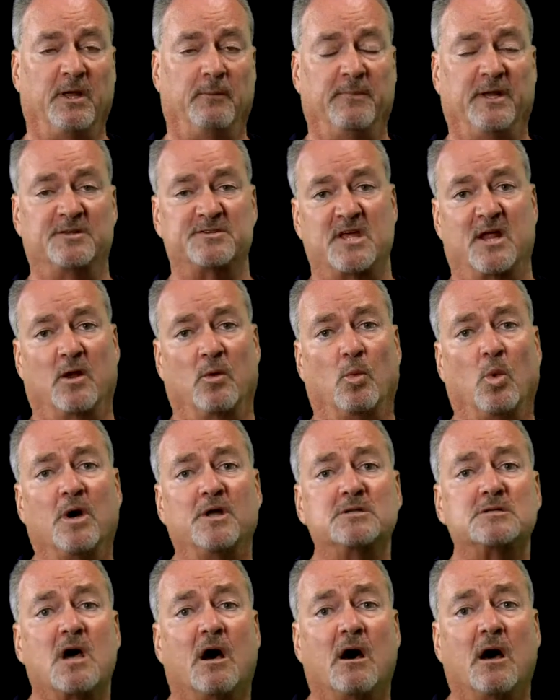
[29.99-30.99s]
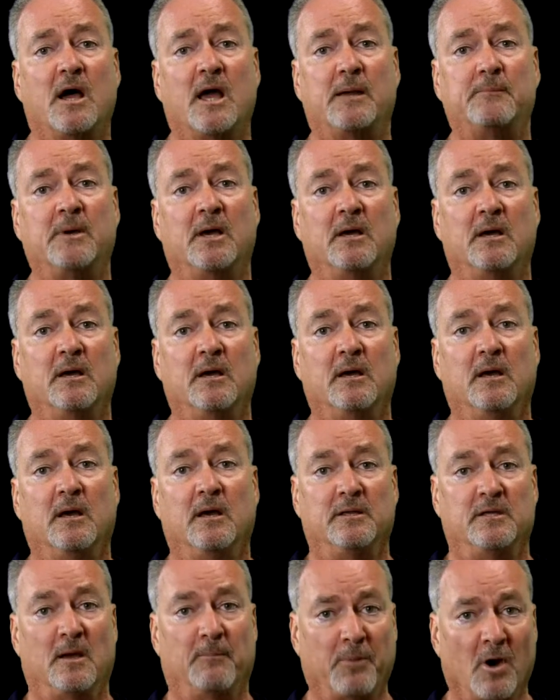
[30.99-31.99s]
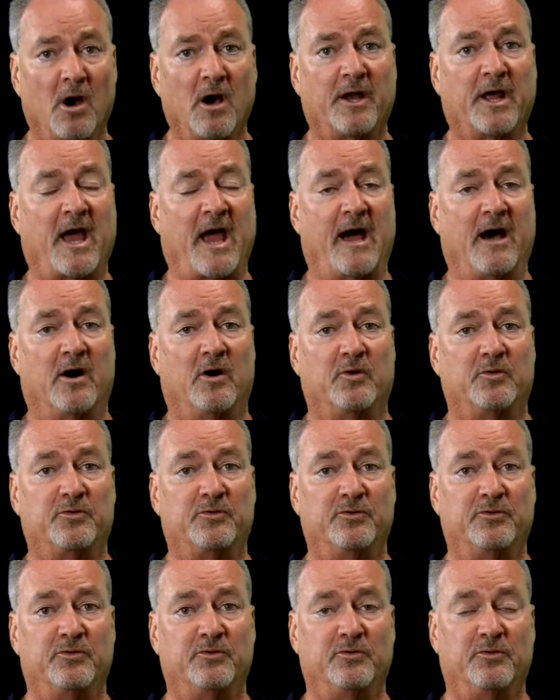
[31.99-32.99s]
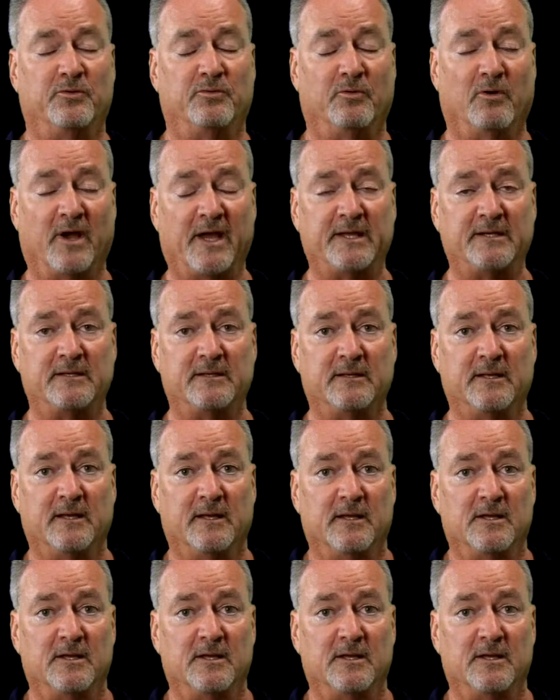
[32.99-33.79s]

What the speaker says: It means that at one time you bought a house, right?